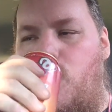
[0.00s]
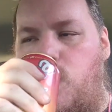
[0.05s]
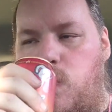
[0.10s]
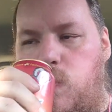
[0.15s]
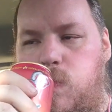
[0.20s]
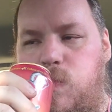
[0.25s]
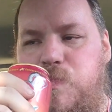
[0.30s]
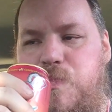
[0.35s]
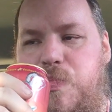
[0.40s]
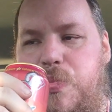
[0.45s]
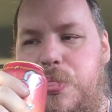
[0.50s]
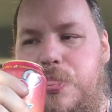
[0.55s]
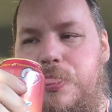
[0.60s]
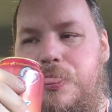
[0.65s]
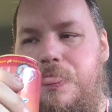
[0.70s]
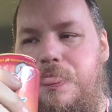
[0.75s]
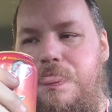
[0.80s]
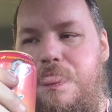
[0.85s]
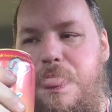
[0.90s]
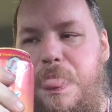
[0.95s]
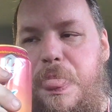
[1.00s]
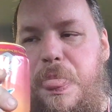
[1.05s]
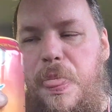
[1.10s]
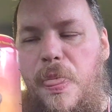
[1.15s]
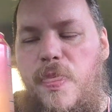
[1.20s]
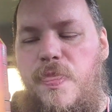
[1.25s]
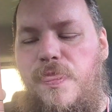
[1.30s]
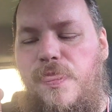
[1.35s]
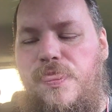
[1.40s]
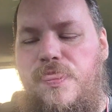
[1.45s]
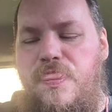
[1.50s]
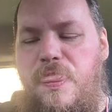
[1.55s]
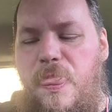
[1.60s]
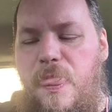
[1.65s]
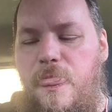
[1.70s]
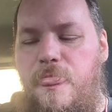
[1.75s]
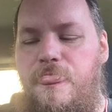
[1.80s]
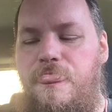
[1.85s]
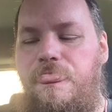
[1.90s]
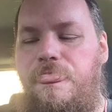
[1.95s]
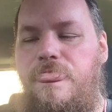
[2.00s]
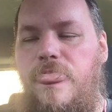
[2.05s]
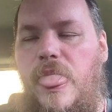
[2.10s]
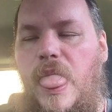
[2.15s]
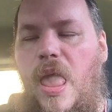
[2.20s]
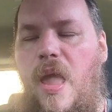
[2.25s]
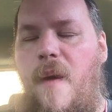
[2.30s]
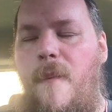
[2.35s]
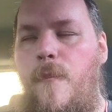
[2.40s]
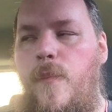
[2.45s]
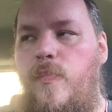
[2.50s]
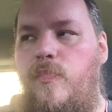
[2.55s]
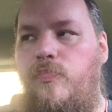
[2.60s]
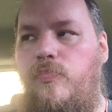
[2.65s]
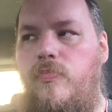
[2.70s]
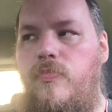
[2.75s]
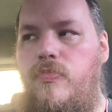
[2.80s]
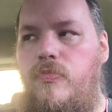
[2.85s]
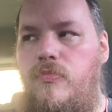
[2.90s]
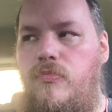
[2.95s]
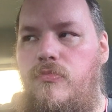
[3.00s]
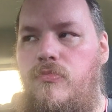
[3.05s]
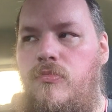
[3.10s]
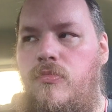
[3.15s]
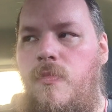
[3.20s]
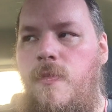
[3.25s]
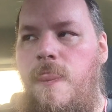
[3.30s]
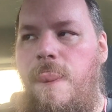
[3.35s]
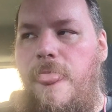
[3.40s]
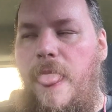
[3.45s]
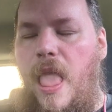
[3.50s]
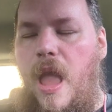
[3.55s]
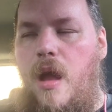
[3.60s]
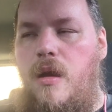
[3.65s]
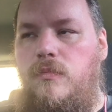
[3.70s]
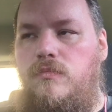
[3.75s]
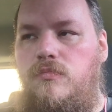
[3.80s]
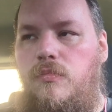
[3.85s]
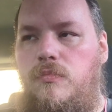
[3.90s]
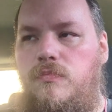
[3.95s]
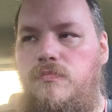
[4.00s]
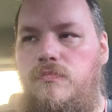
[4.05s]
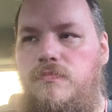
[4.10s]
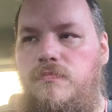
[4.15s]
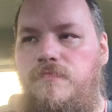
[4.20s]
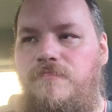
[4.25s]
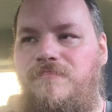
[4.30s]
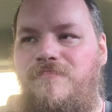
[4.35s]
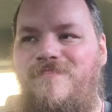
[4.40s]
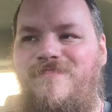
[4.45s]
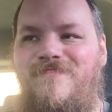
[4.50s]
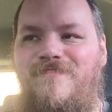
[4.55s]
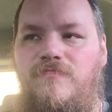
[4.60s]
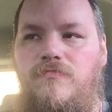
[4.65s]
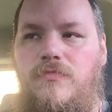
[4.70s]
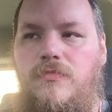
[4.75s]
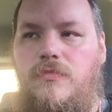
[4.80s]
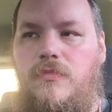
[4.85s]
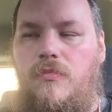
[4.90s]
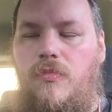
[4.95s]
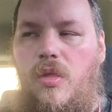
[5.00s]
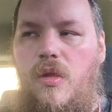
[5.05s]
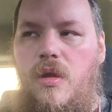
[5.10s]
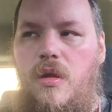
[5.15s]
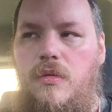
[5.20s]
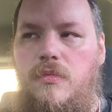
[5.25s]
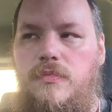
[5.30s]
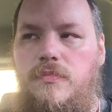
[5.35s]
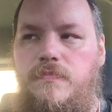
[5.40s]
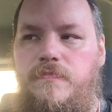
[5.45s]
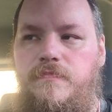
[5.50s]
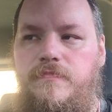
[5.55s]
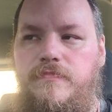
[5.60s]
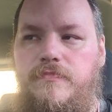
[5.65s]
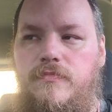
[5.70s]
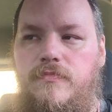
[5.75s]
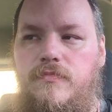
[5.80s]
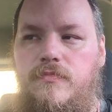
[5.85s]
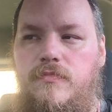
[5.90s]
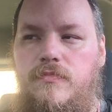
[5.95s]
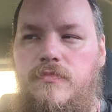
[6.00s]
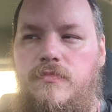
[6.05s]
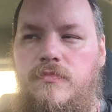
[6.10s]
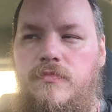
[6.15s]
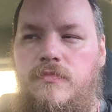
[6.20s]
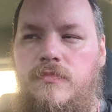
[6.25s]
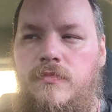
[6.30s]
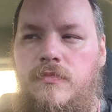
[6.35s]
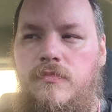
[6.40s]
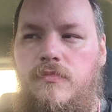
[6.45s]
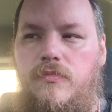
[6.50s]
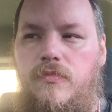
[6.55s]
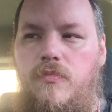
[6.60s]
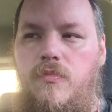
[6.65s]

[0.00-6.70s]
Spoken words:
(silence)